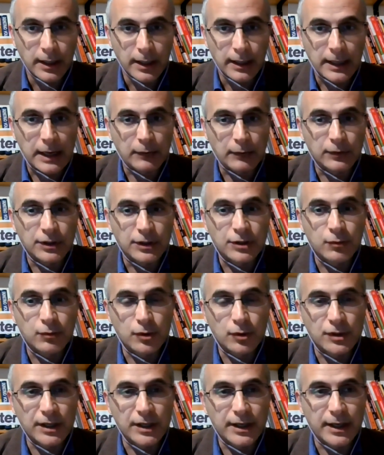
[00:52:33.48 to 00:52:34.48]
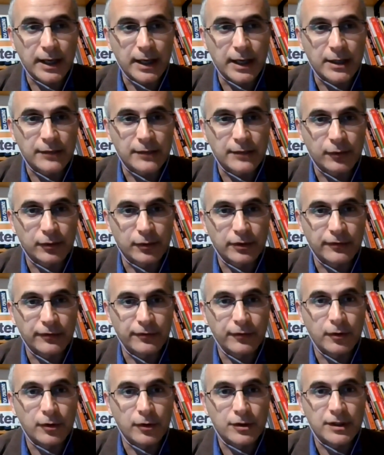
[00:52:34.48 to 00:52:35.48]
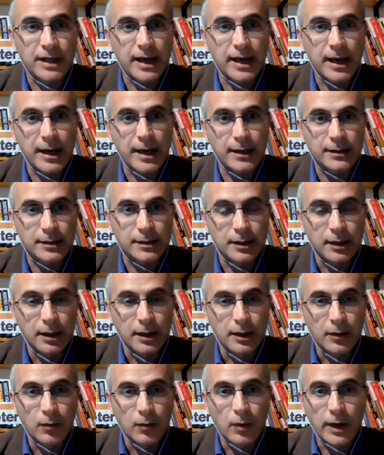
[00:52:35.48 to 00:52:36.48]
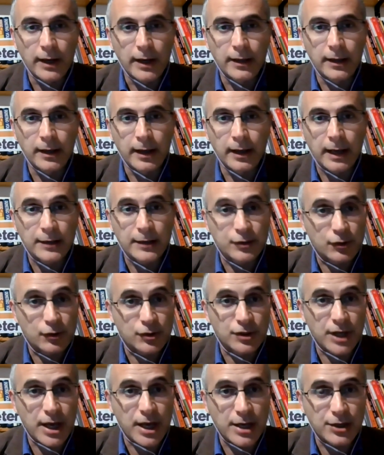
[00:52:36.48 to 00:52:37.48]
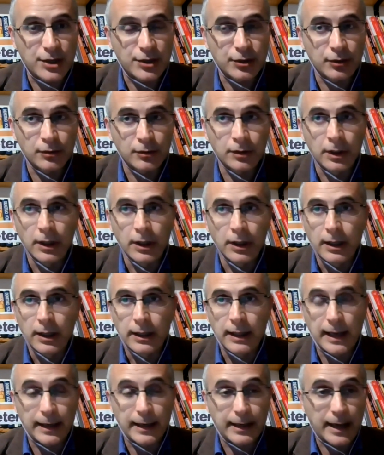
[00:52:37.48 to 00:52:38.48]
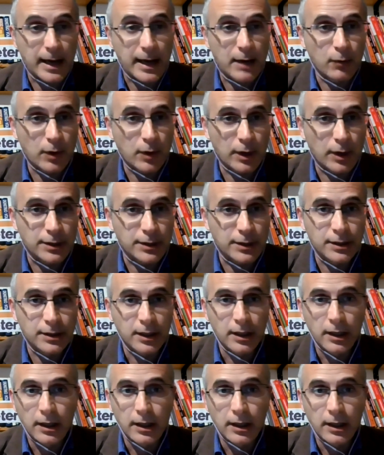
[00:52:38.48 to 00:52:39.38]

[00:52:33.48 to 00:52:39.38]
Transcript: And now this was the case for the first days when associations like ours